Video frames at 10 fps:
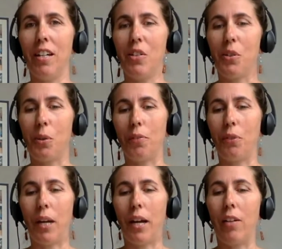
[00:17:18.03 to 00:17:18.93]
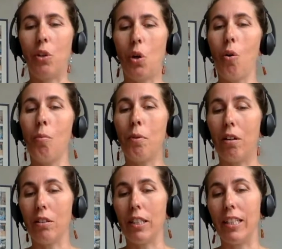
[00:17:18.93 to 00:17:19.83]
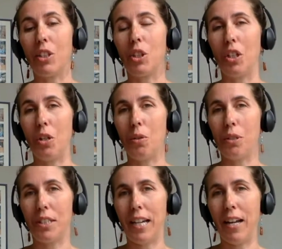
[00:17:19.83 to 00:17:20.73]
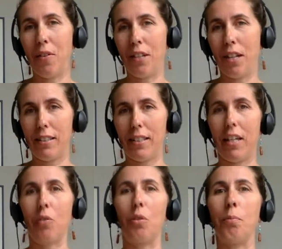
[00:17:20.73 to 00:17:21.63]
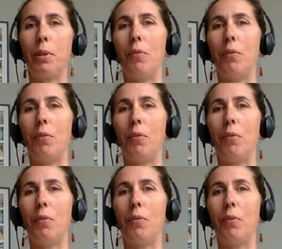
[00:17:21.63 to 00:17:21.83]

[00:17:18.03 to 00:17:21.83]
So if you add cobalt, it slows down that cytochrome